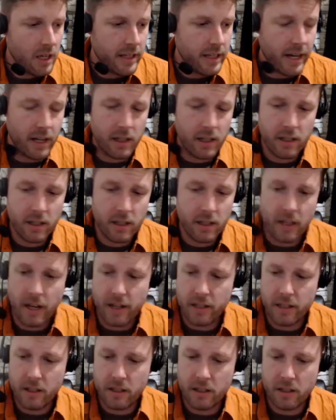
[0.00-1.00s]
Yeah, you
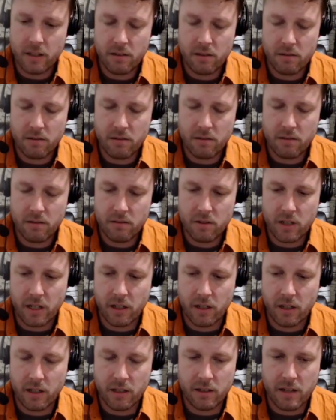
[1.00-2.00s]
can check
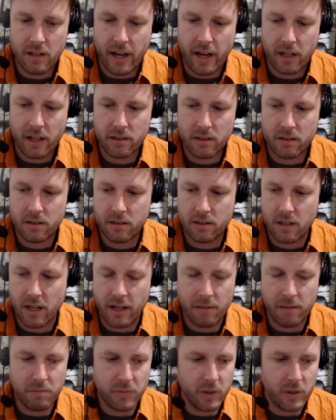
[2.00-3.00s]
on X.
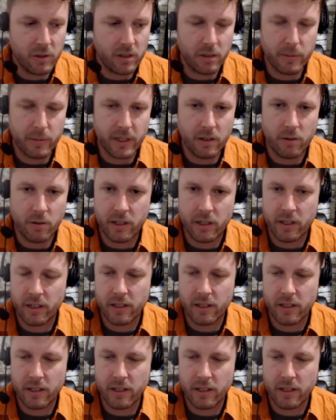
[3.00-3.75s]
I'm Nuclear Bitcoiner.